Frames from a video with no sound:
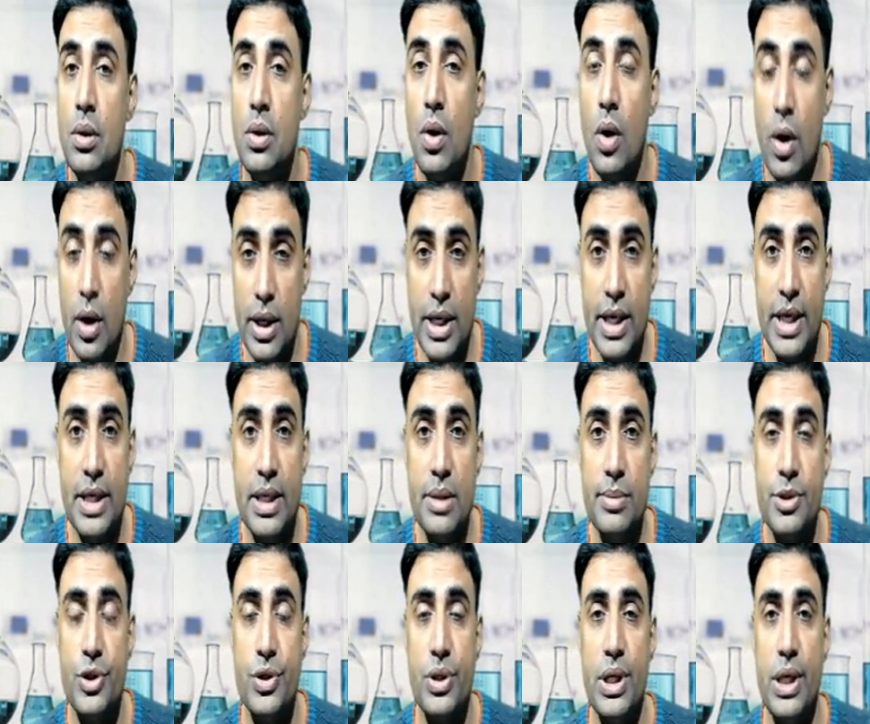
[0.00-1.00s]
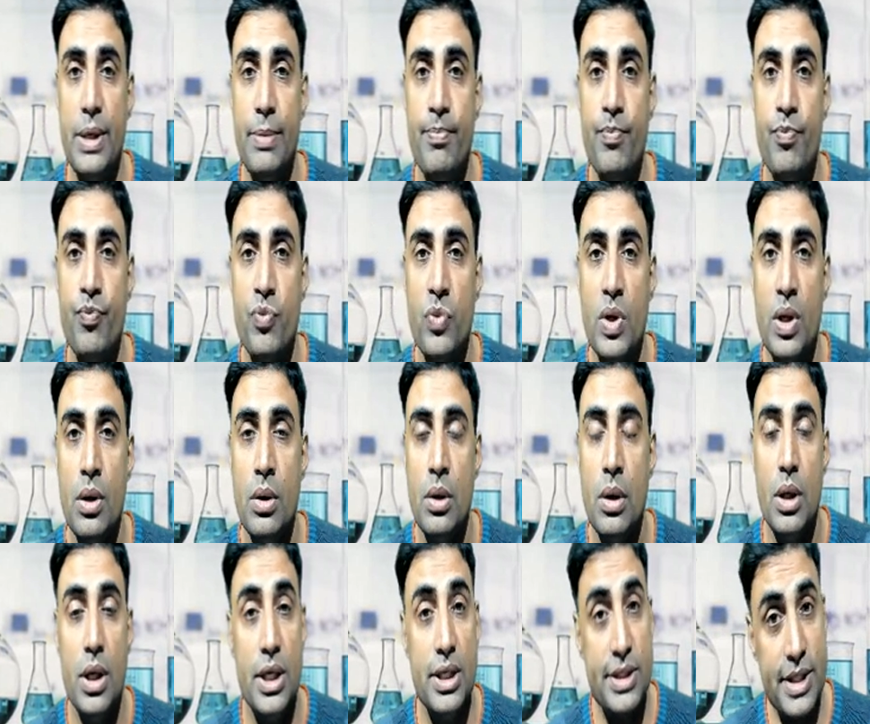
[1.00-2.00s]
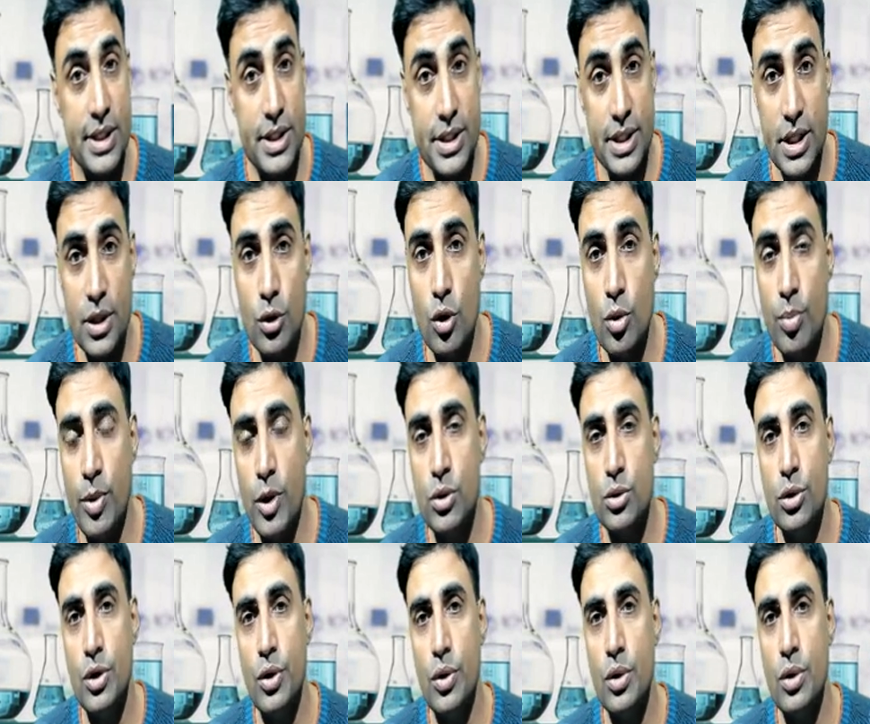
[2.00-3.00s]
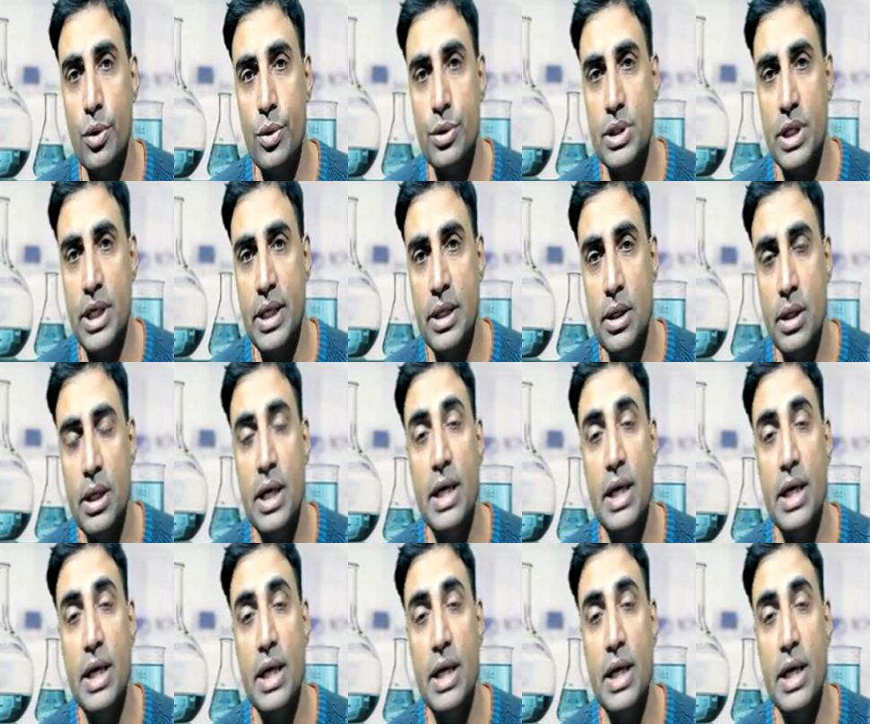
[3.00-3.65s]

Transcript: organic chemistry. In 16th group also you will use it.